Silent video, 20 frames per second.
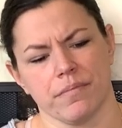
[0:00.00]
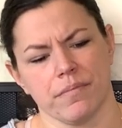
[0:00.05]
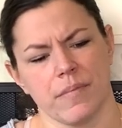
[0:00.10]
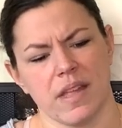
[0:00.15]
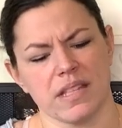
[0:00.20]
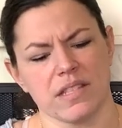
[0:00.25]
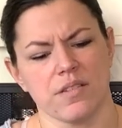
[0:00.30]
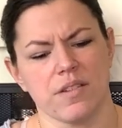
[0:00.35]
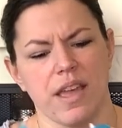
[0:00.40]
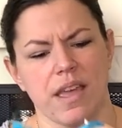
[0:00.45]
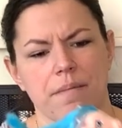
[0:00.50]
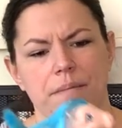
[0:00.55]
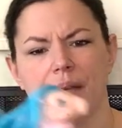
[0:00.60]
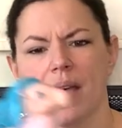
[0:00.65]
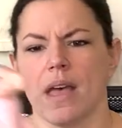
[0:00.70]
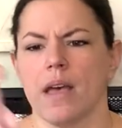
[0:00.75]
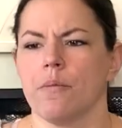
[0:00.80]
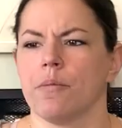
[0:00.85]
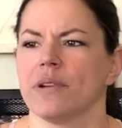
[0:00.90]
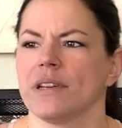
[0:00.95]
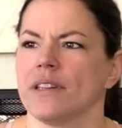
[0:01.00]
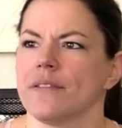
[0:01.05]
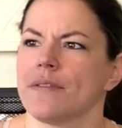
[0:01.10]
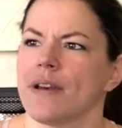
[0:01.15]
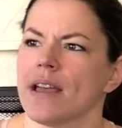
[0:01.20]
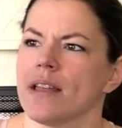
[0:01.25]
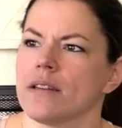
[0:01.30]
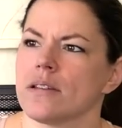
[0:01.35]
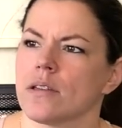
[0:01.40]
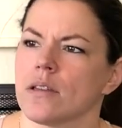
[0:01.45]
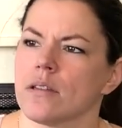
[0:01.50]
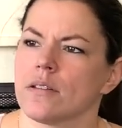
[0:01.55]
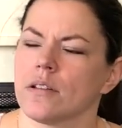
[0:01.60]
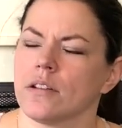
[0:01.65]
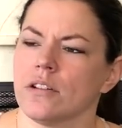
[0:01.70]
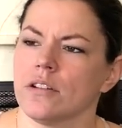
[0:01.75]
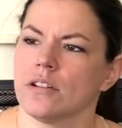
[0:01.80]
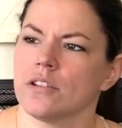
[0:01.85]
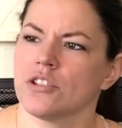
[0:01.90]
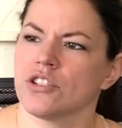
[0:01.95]
That's okay. When you find
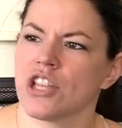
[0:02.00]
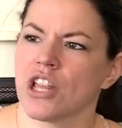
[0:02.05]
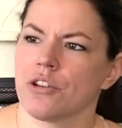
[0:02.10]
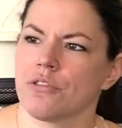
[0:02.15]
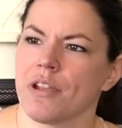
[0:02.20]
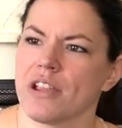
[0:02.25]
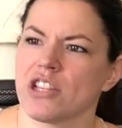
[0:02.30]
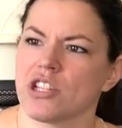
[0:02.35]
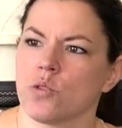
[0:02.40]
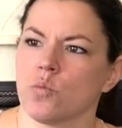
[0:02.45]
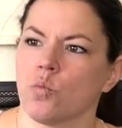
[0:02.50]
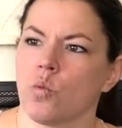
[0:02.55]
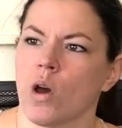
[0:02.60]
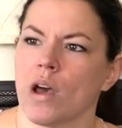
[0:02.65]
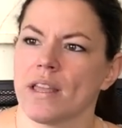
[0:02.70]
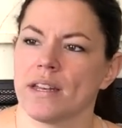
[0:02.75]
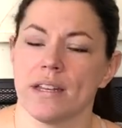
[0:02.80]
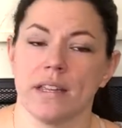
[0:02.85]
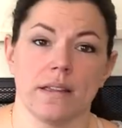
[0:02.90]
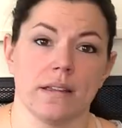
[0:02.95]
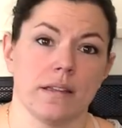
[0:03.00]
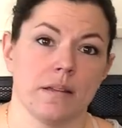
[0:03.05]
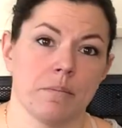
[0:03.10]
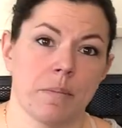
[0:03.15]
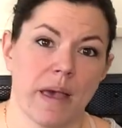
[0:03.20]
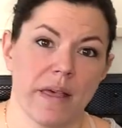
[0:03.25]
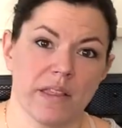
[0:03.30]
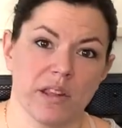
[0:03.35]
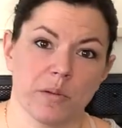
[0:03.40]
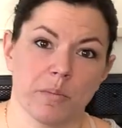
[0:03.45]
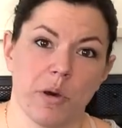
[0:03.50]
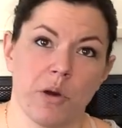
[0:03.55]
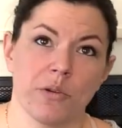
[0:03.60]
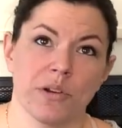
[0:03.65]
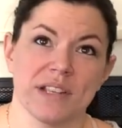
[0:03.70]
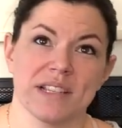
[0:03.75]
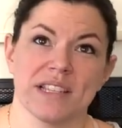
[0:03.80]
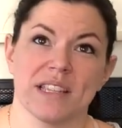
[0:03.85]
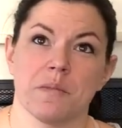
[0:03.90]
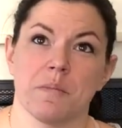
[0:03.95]
Generation 1, My Little
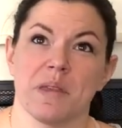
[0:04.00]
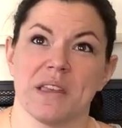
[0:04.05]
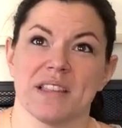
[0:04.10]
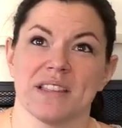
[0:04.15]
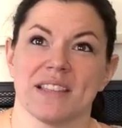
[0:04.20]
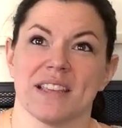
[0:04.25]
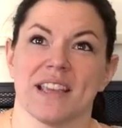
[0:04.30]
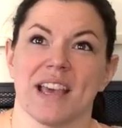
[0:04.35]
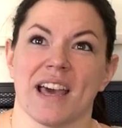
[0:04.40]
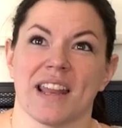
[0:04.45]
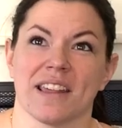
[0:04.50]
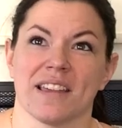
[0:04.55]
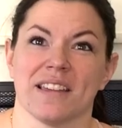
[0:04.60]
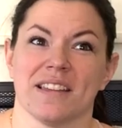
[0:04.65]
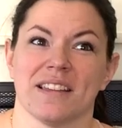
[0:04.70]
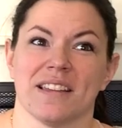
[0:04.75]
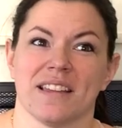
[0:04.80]
Ponies at the bins, you gotta,